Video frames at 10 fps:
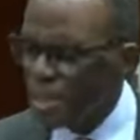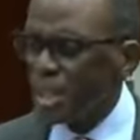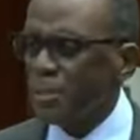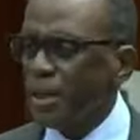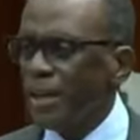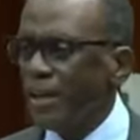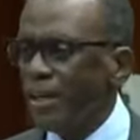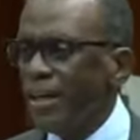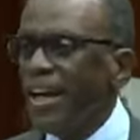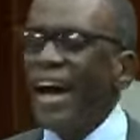Mr. Speaker.
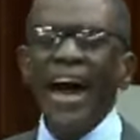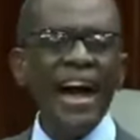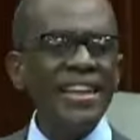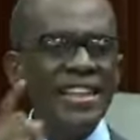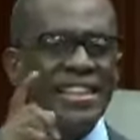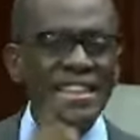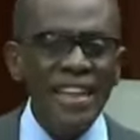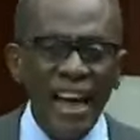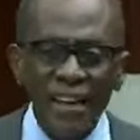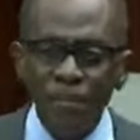I
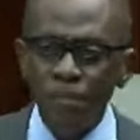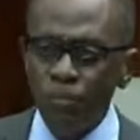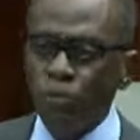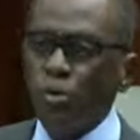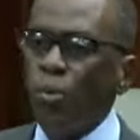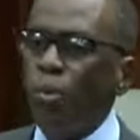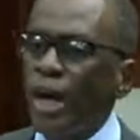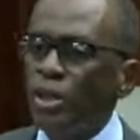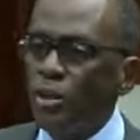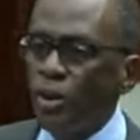understand
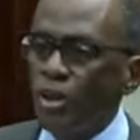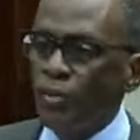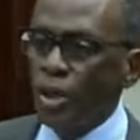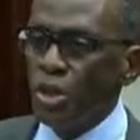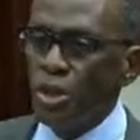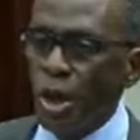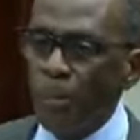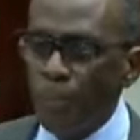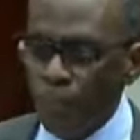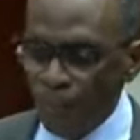when you leave your
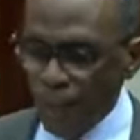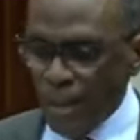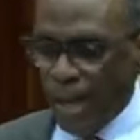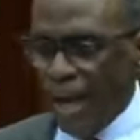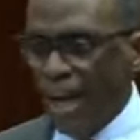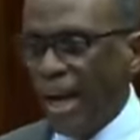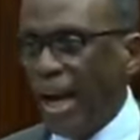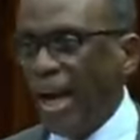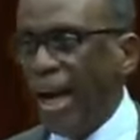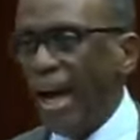job
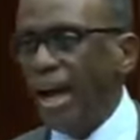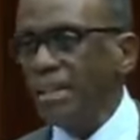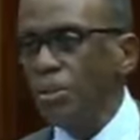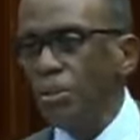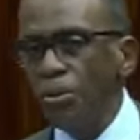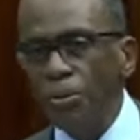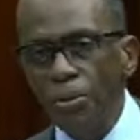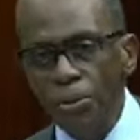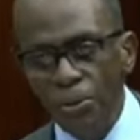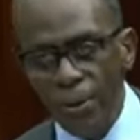and you
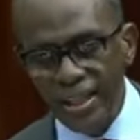run